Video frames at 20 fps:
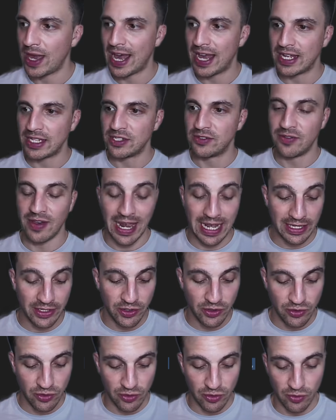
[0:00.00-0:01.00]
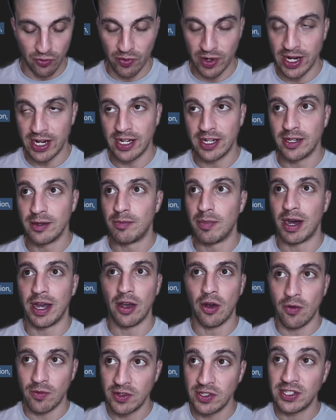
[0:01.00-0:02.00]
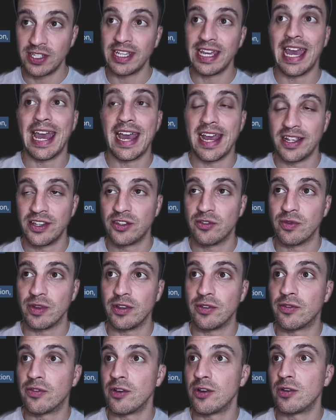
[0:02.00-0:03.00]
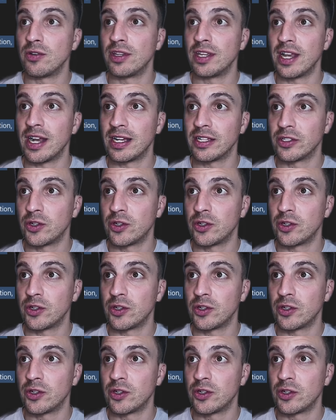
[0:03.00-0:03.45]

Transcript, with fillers: adds value to the reader by obviously answering frequently asked